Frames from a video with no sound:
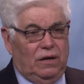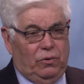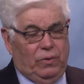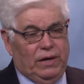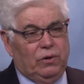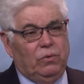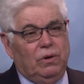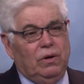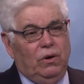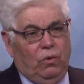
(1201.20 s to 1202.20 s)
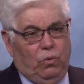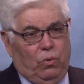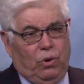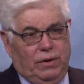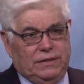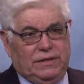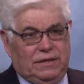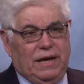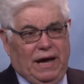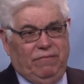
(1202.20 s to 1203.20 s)
Laredo
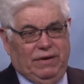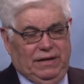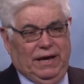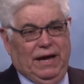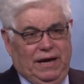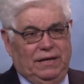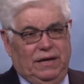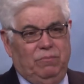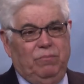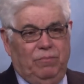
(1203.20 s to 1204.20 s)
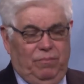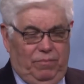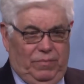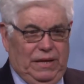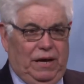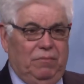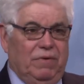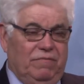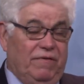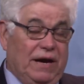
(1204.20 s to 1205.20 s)
warranted having the A&M name.
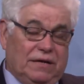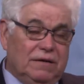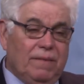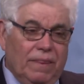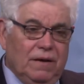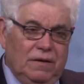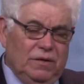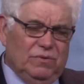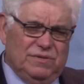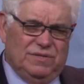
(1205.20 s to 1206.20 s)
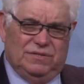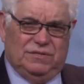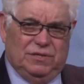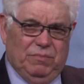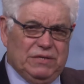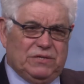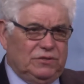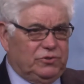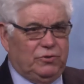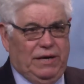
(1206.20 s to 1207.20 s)
In fact, there was some
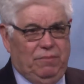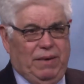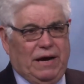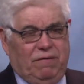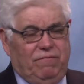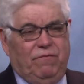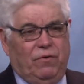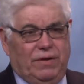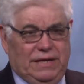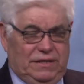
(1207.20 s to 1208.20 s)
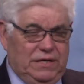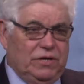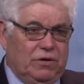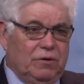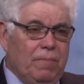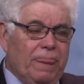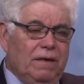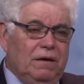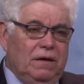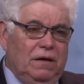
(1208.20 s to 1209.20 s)
insults traded back and forth at dinner
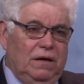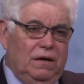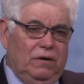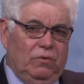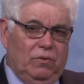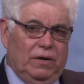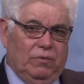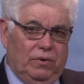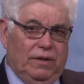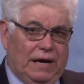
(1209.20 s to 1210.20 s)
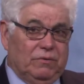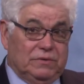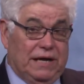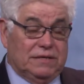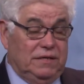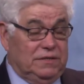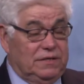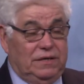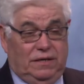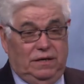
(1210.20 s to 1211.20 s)
uh, where, where that was actually
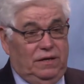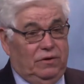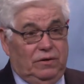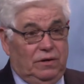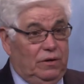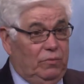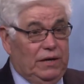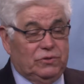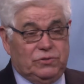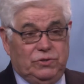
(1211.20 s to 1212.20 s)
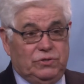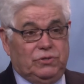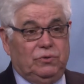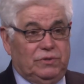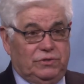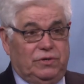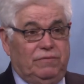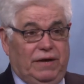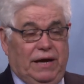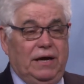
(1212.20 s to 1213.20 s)
said that, you know, Laredo students don't
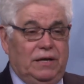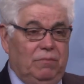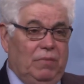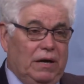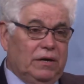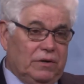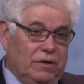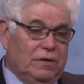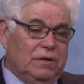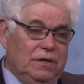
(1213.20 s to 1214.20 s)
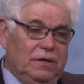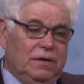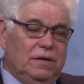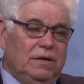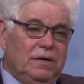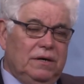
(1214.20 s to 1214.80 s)
deserve the A&M moniker. And, uh,